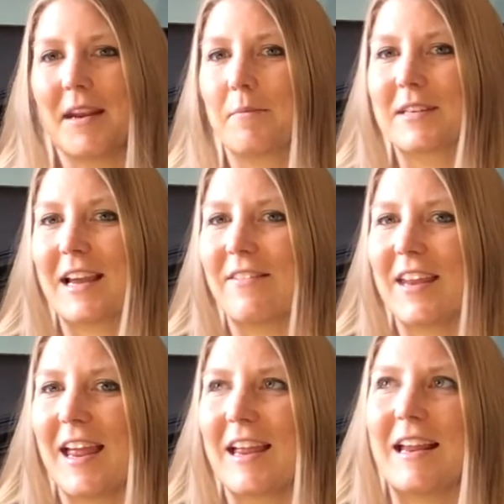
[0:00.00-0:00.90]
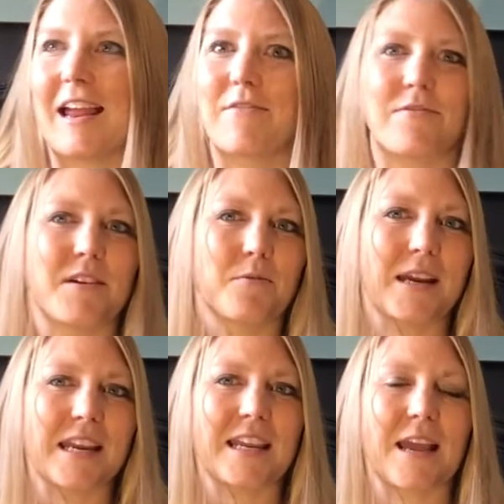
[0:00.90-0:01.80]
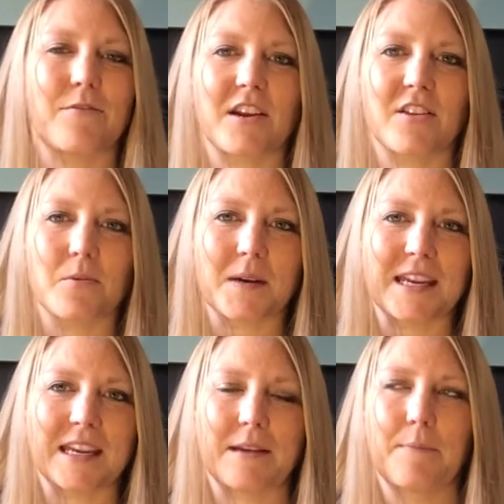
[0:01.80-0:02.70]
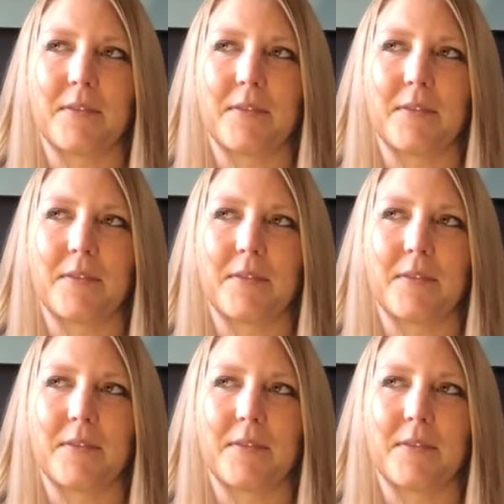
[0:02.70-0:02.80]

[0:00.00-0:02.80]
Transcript: I'm down there every other week,